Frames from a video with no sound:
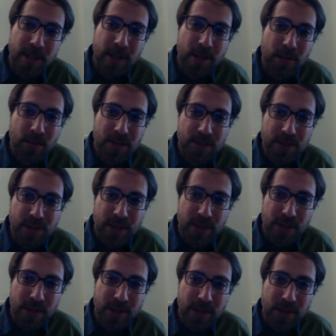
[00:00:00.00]
was
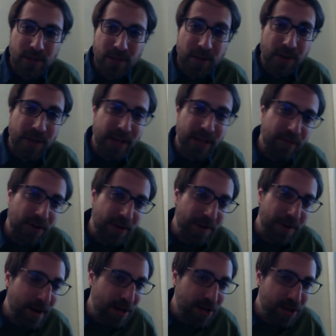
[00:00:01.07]
a you know very very
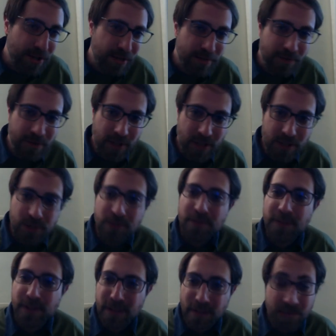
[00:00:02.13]
marginal philosophy